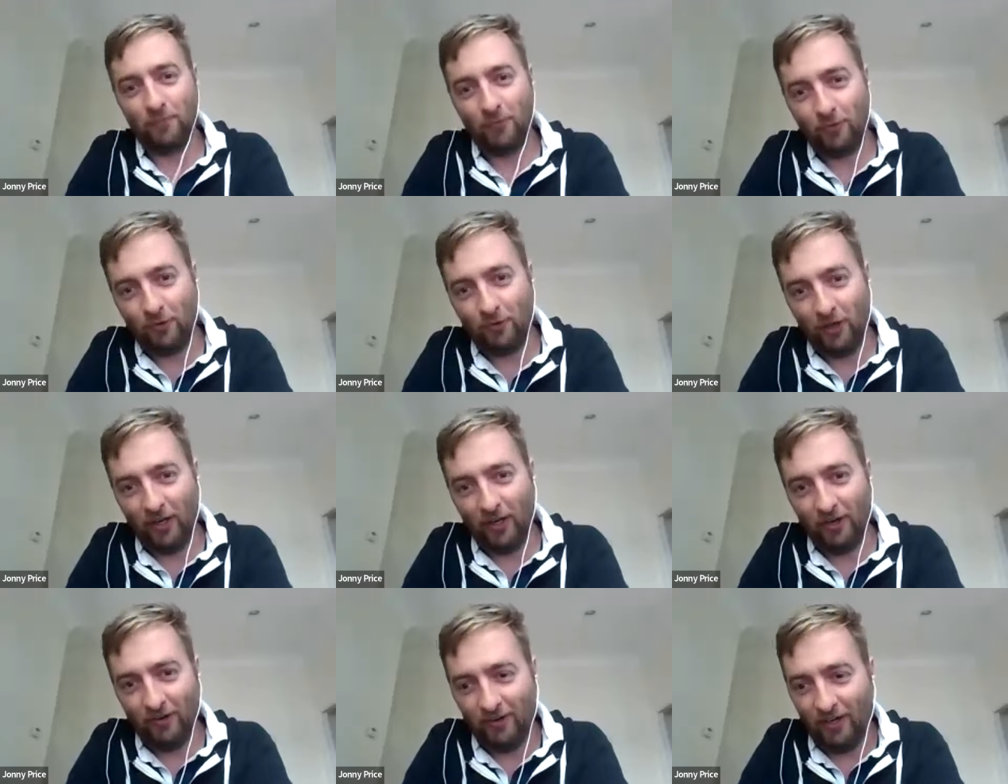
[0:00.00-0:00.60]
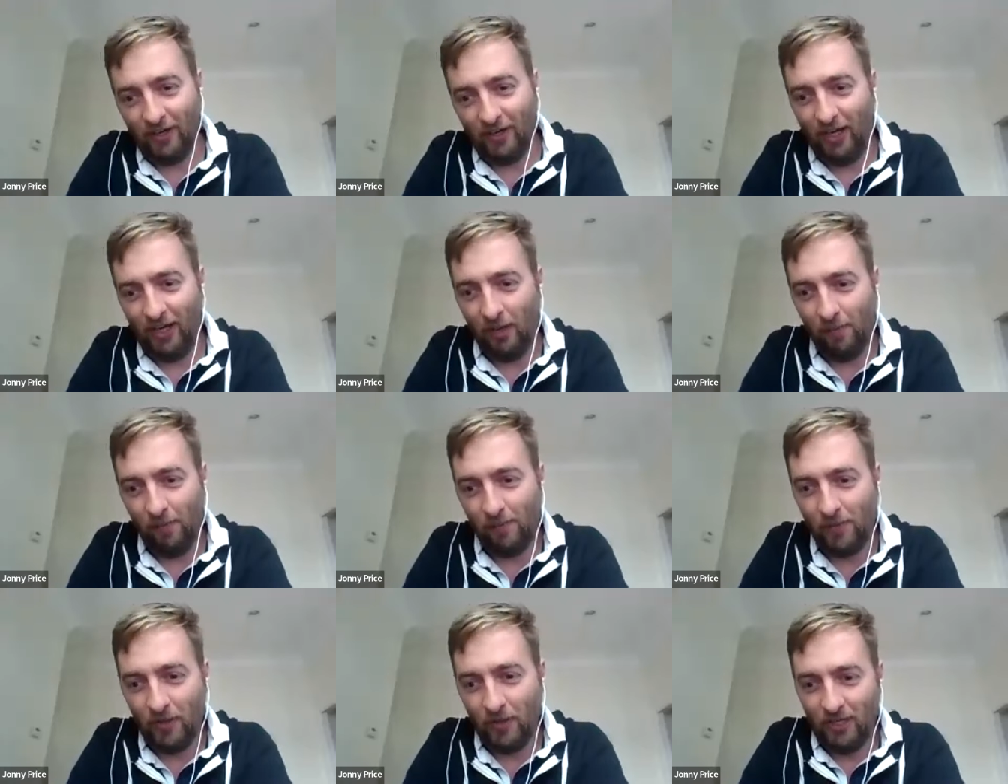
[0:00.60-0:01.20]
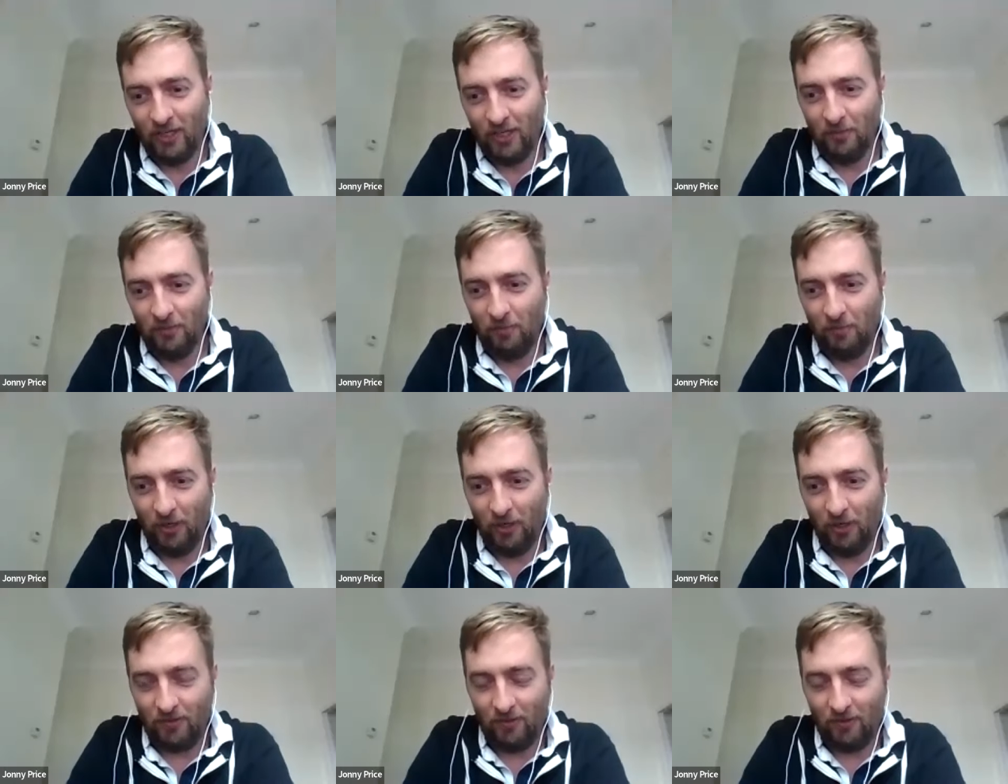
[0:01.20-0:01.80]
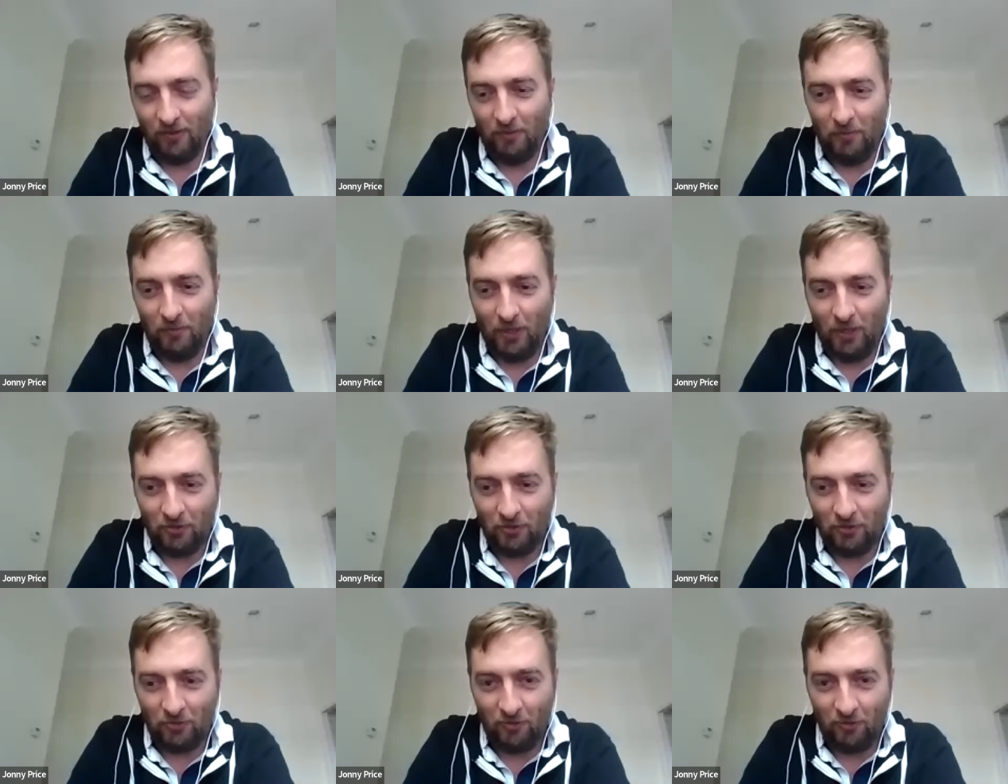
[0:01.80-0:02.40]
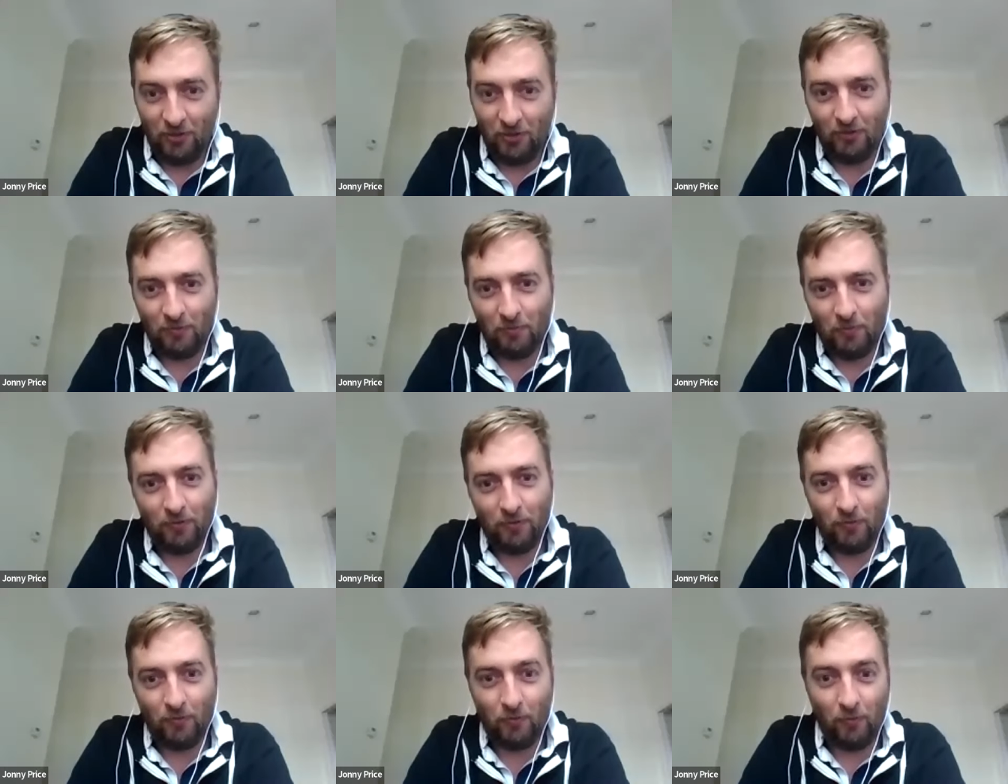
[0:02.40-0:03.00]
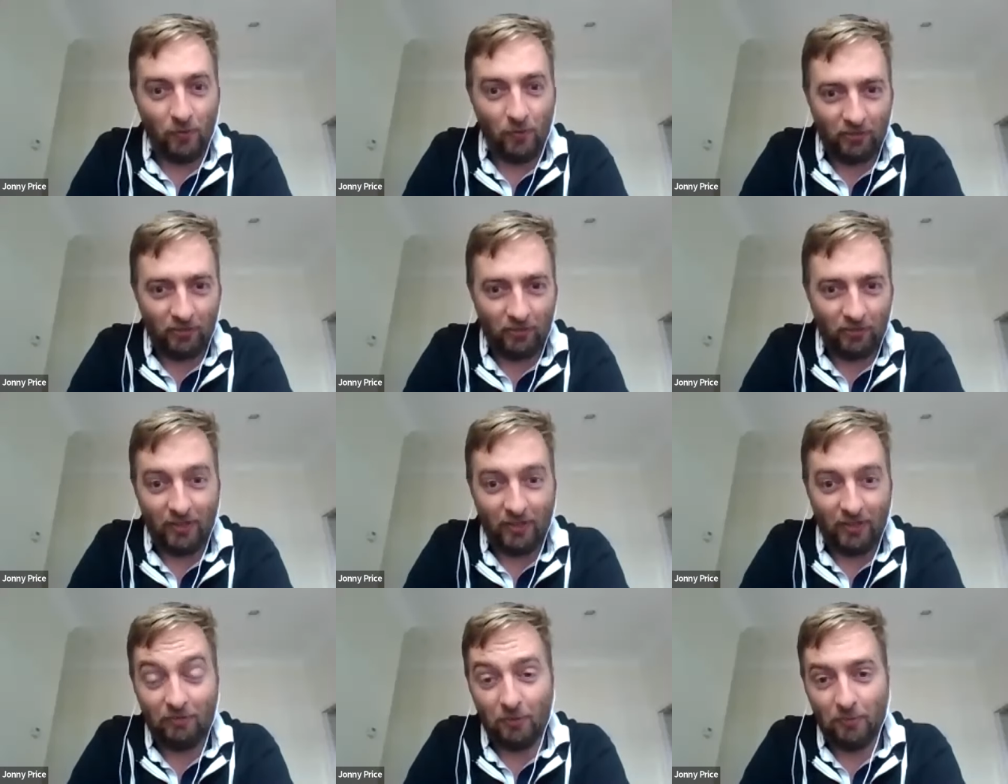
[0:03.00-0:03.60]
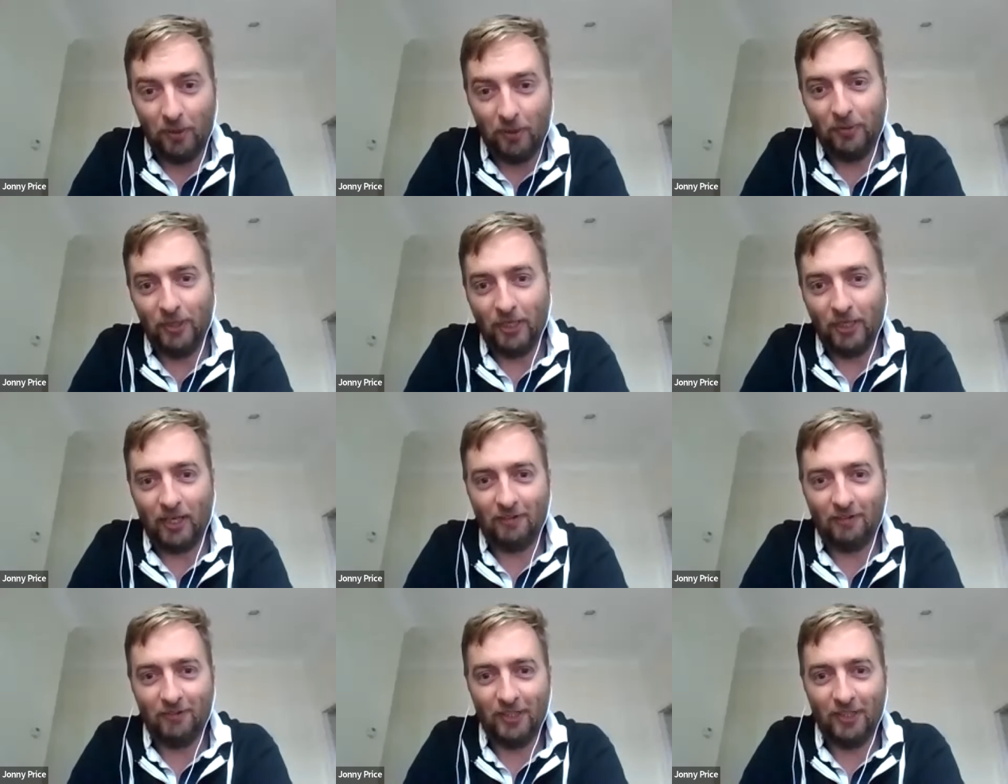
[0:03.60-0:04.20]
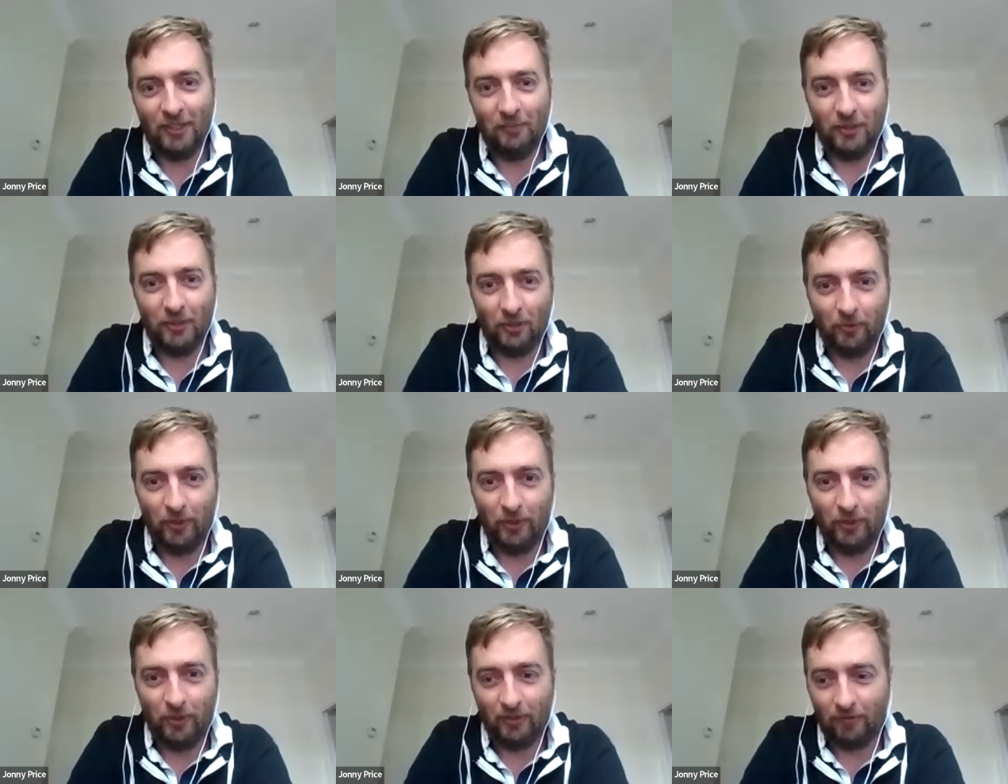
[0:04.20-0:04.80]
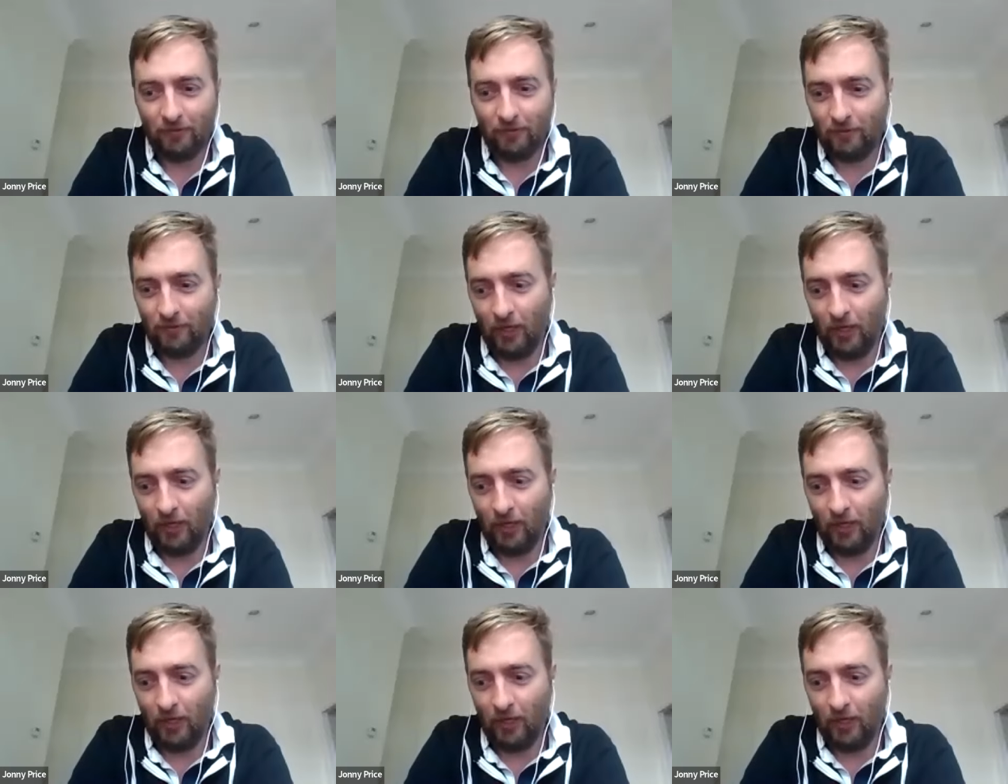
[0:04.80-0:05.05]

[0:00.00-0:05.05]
So um, both in March 15th, both WeFunder and Republic had really big weeks.